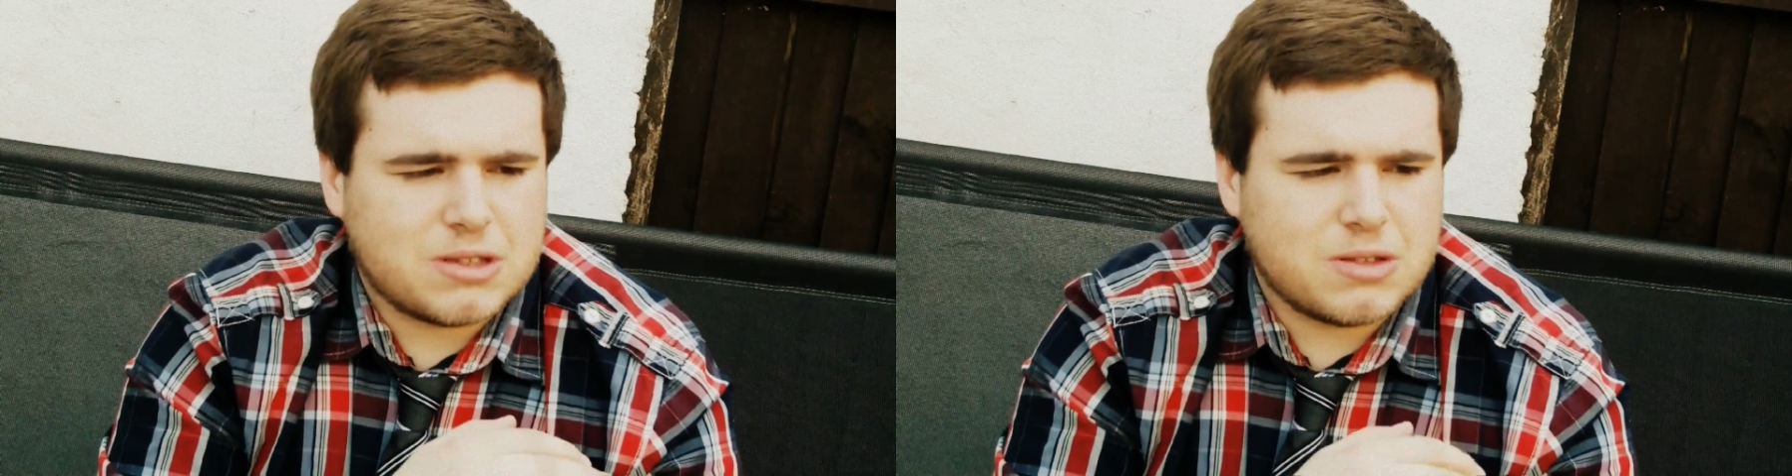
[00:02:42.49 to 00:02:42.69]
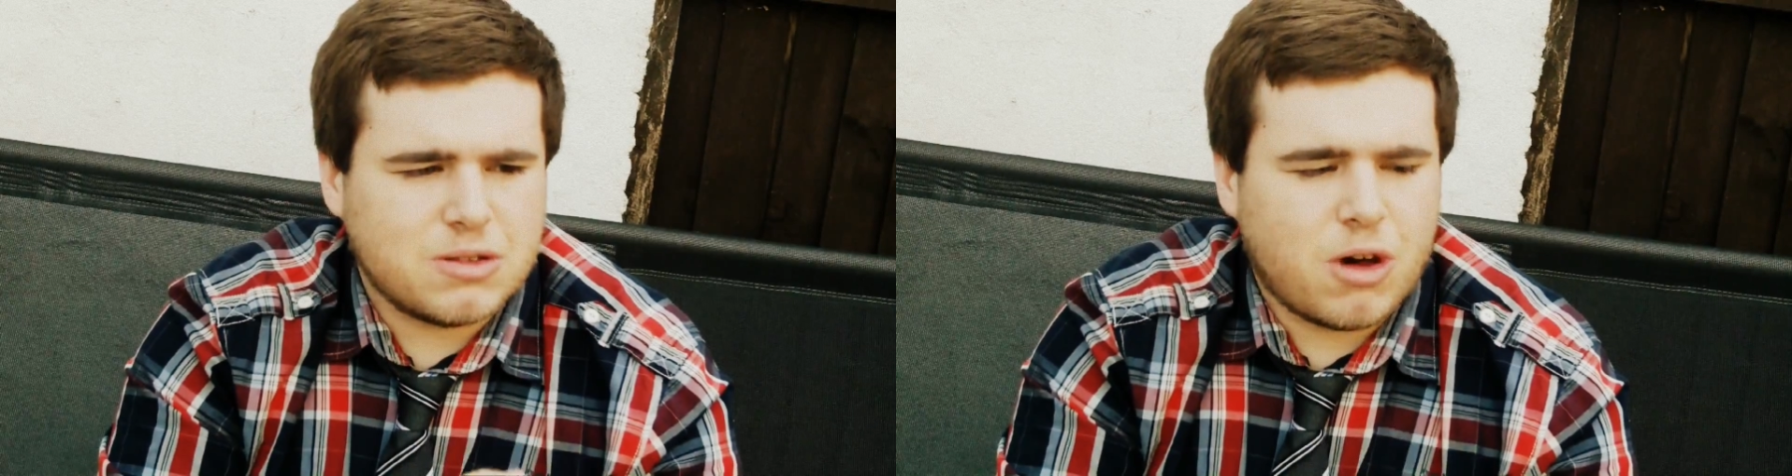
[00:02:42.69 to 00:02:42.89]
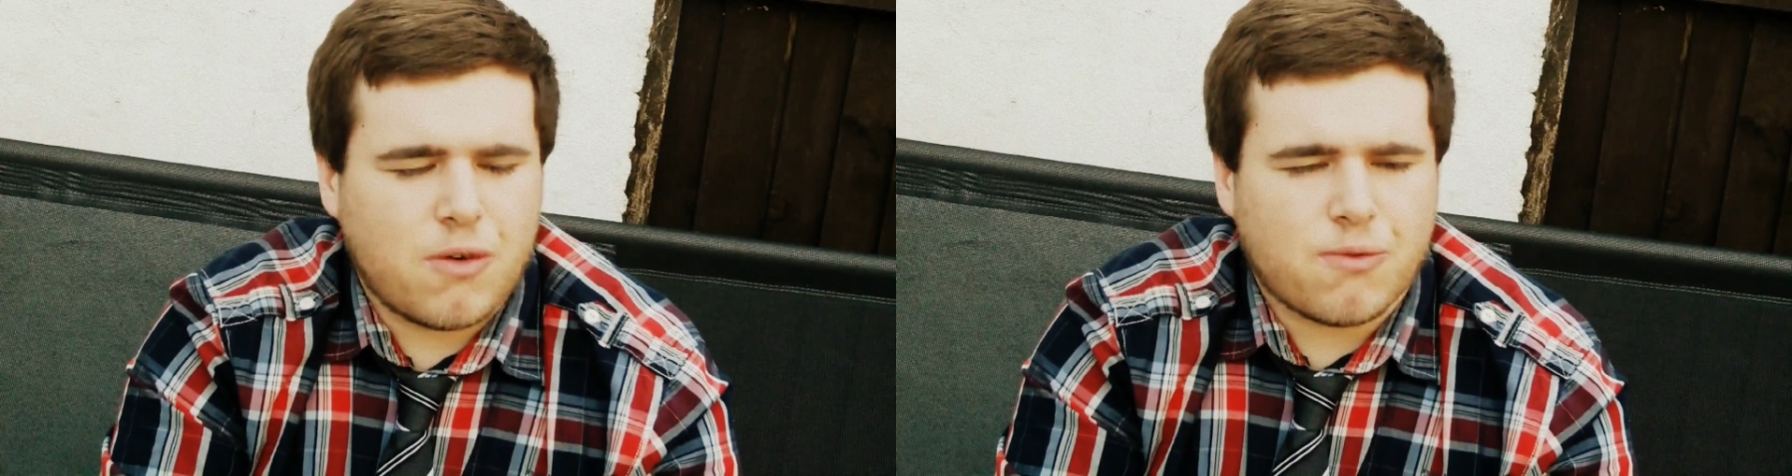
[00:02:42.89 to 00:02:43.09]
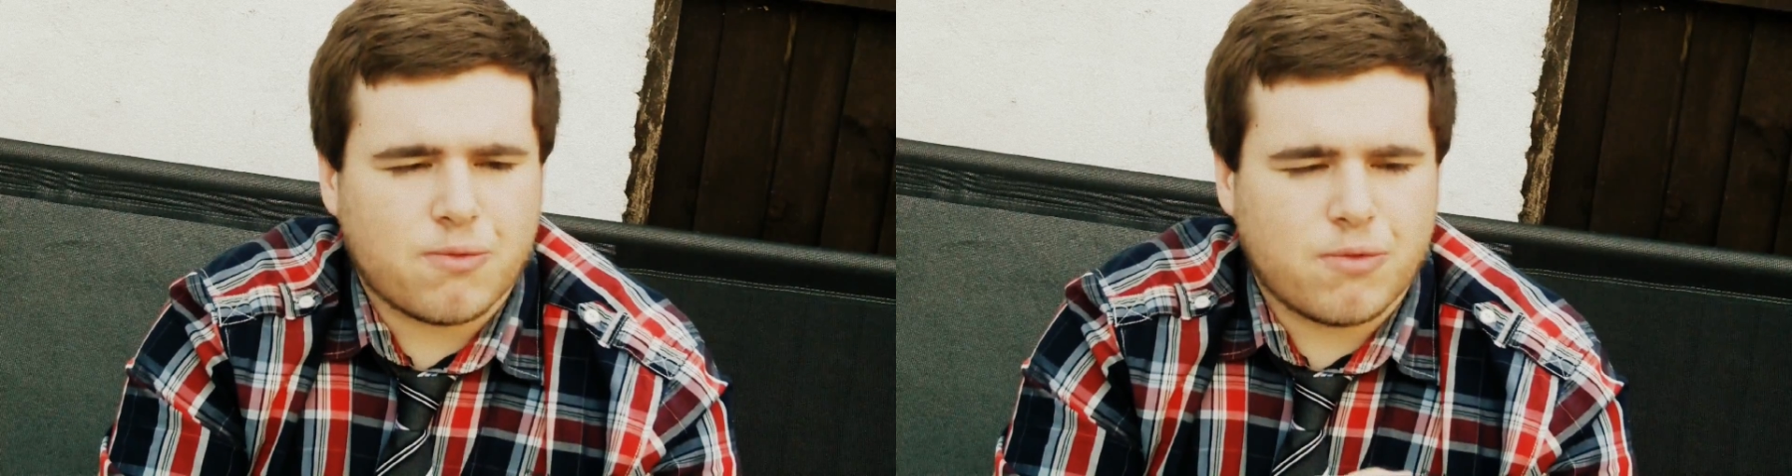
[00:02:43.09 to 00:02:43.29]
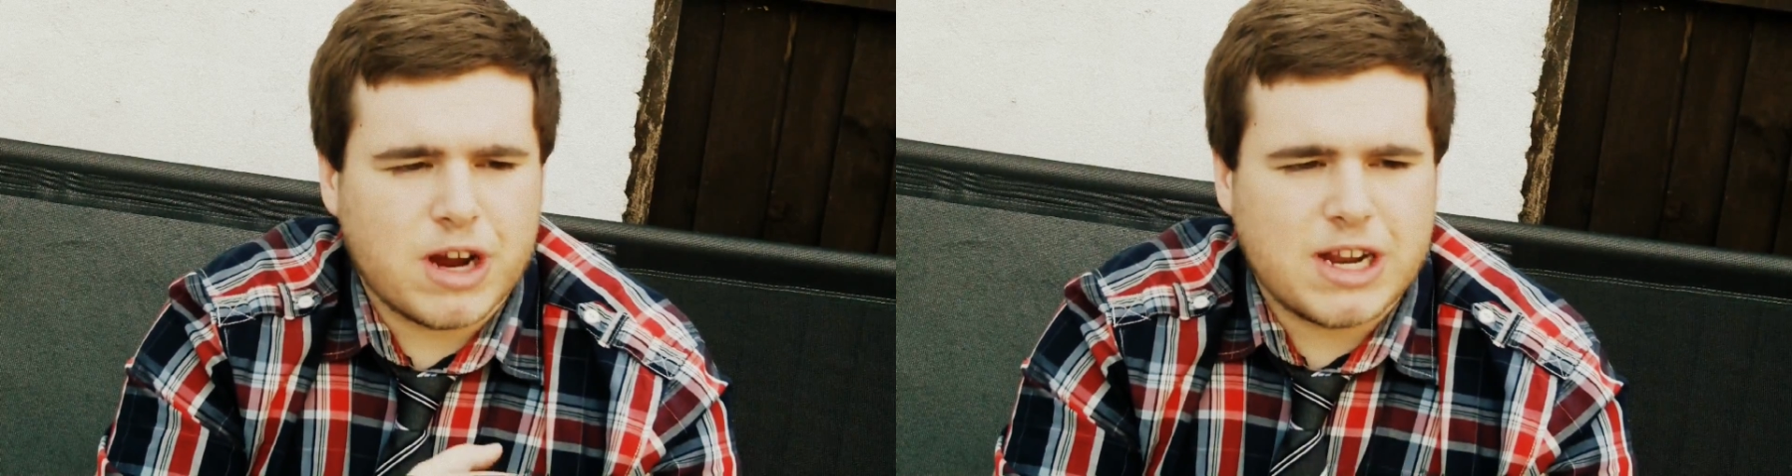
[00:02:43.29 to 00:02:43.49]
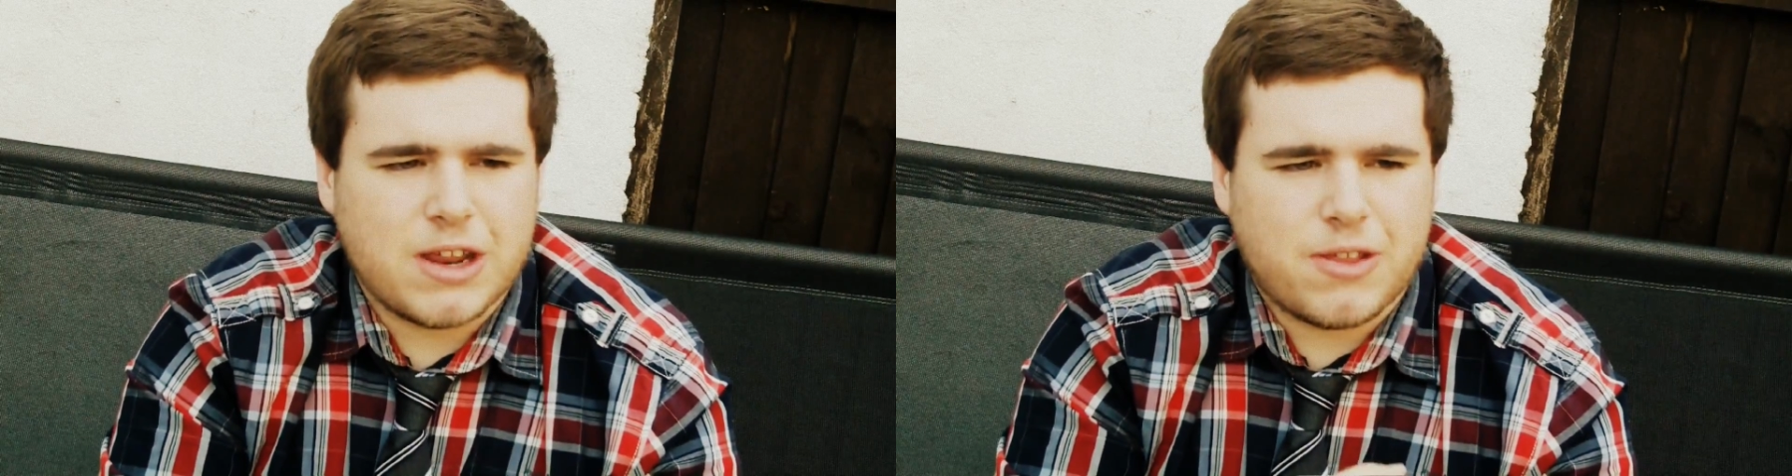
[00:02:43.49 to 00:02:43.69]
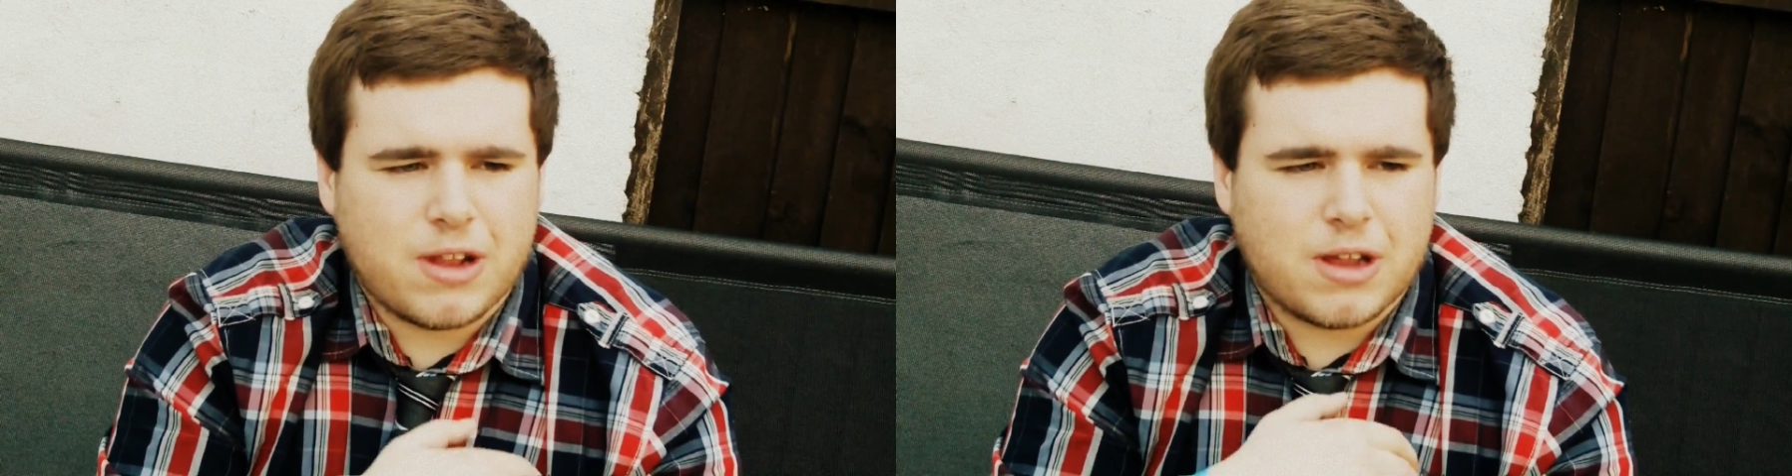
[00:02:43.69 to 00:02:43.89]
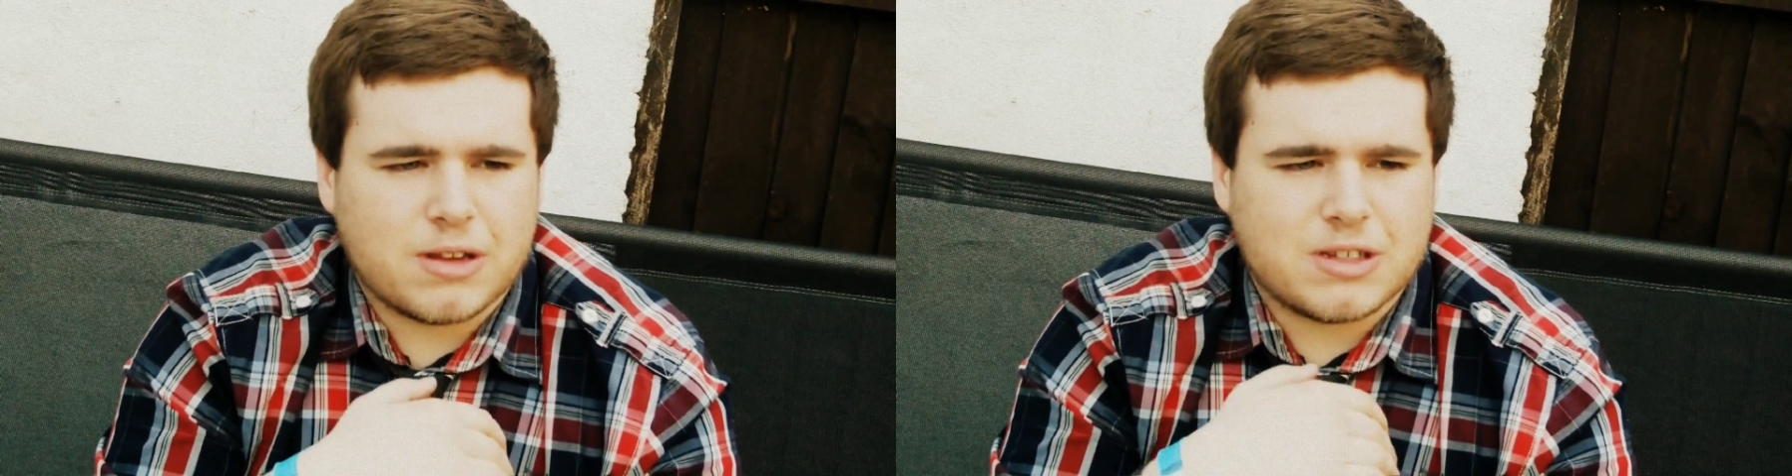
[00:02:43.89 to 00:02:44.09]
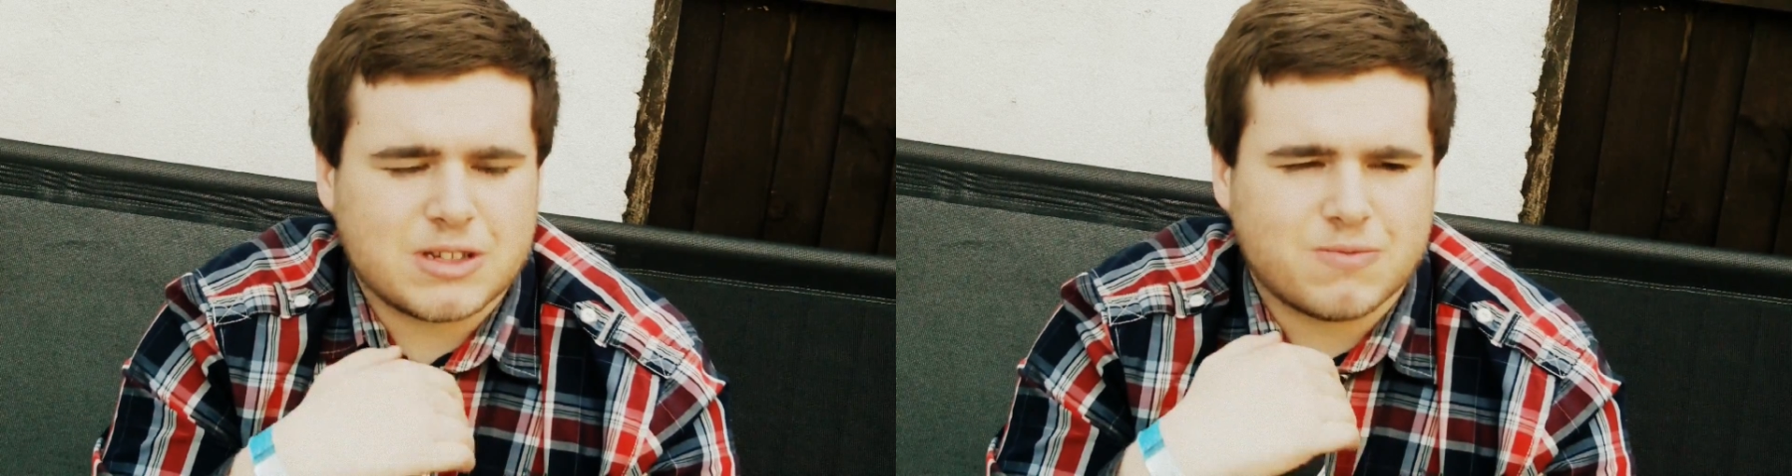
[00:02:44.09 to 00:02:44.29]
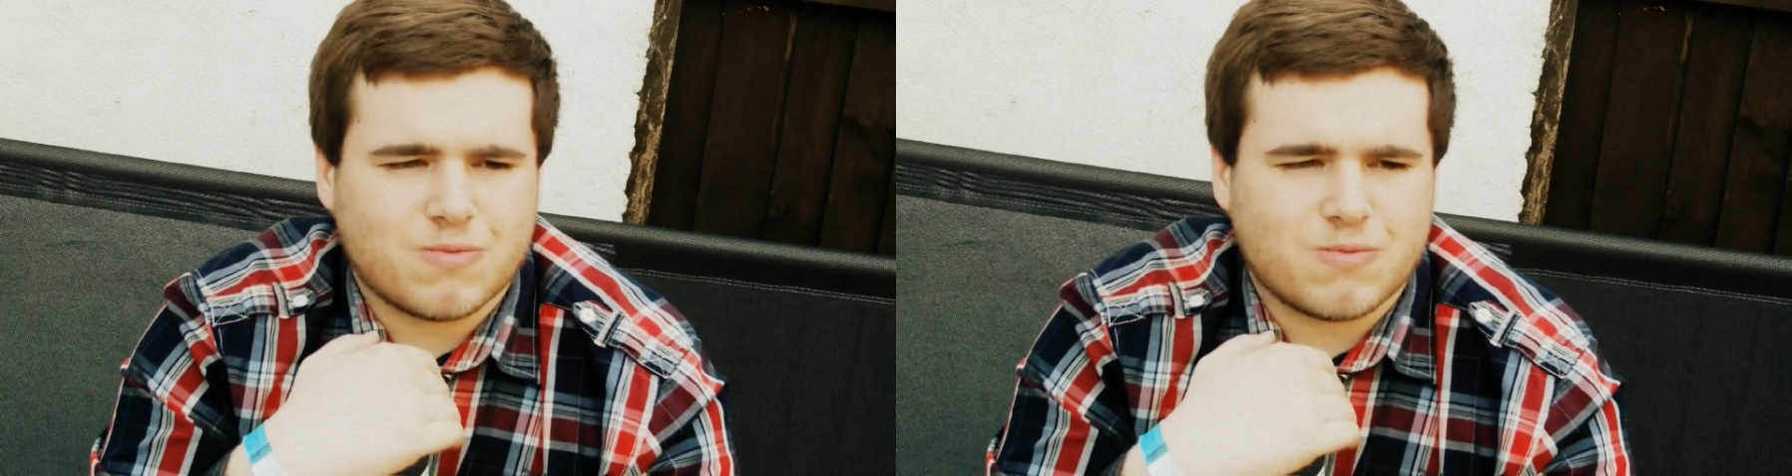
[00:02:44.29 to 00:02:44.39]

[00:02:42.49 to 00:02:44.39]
doesn't